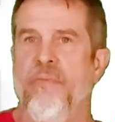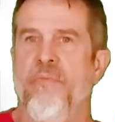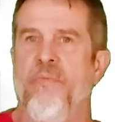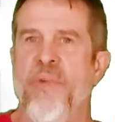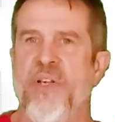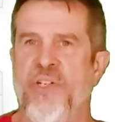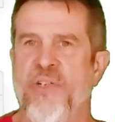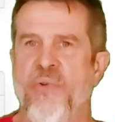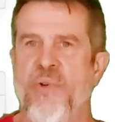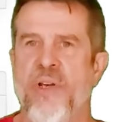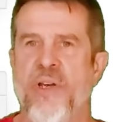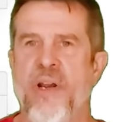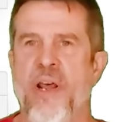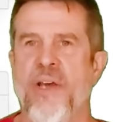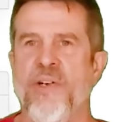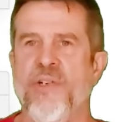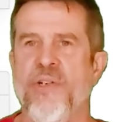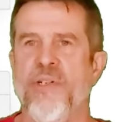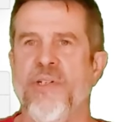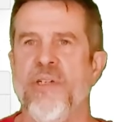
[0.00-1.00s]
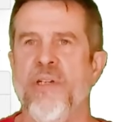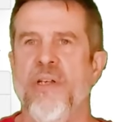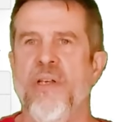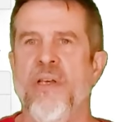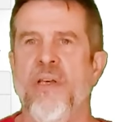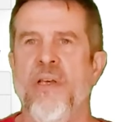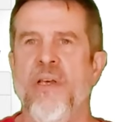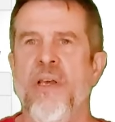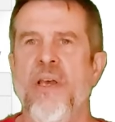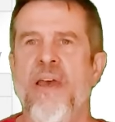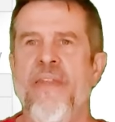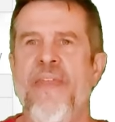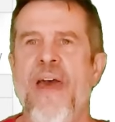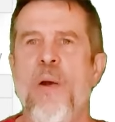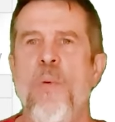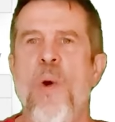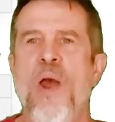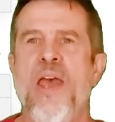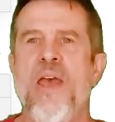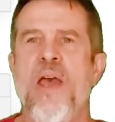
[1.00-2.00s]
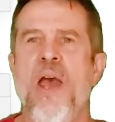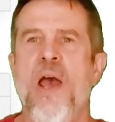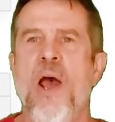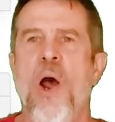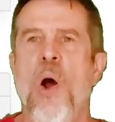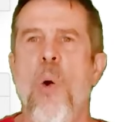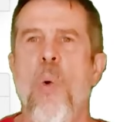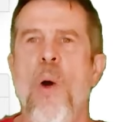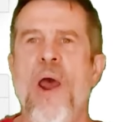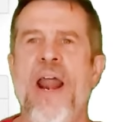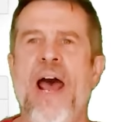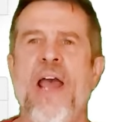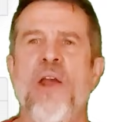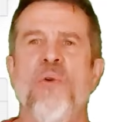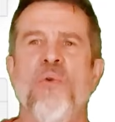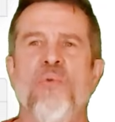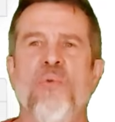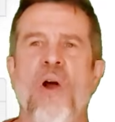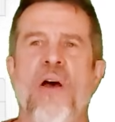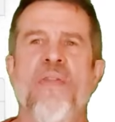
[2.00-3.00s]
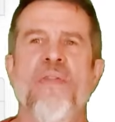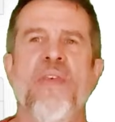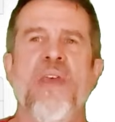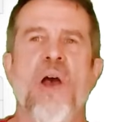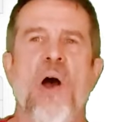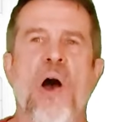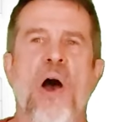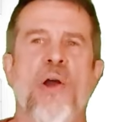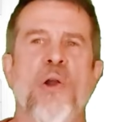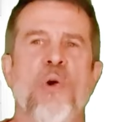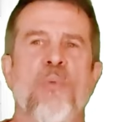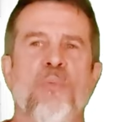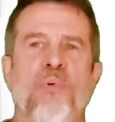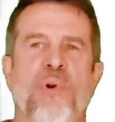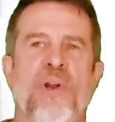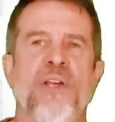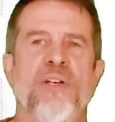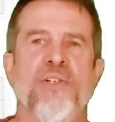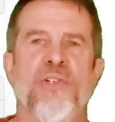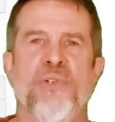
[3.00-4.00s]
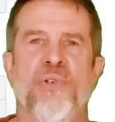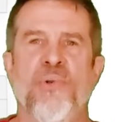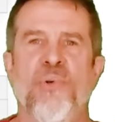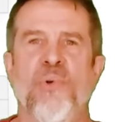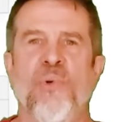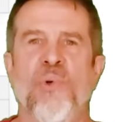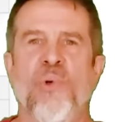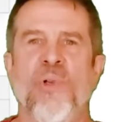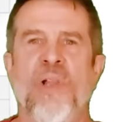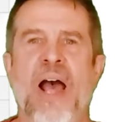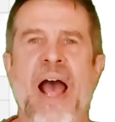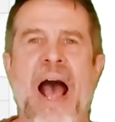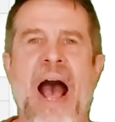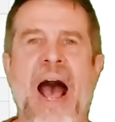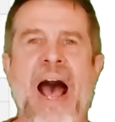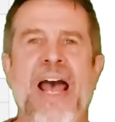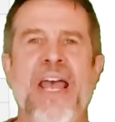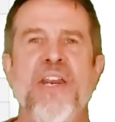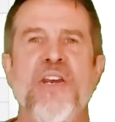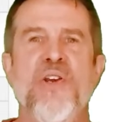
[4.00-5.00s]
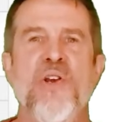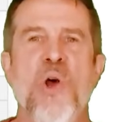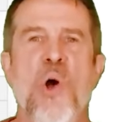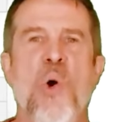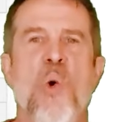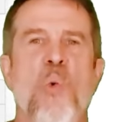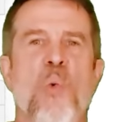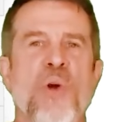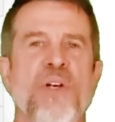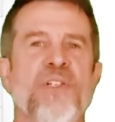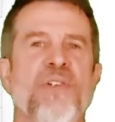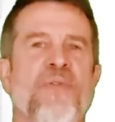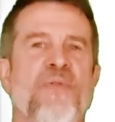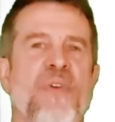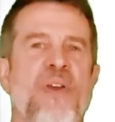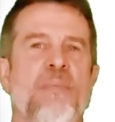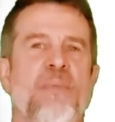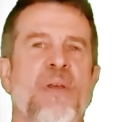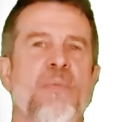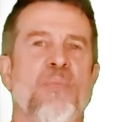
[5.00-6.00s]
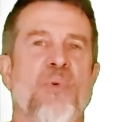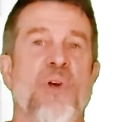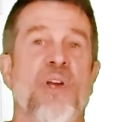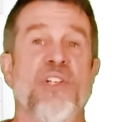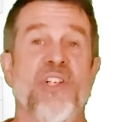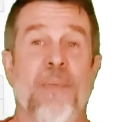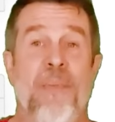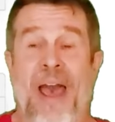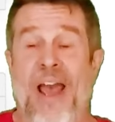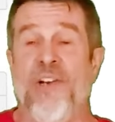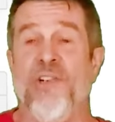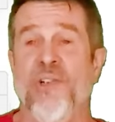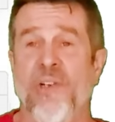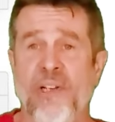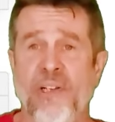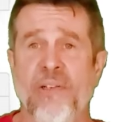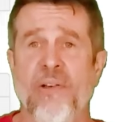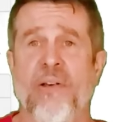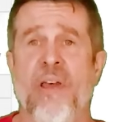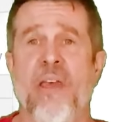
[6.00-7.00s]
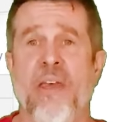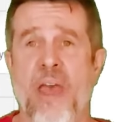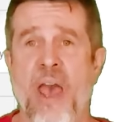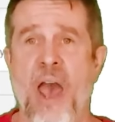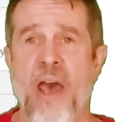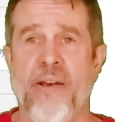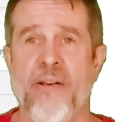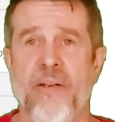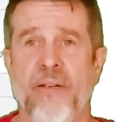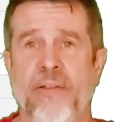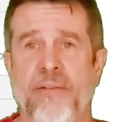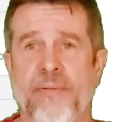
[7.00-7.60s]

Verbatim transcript: mystery connections. That way, when I run the auto branch tool, I know which family branch I'm actually looking at.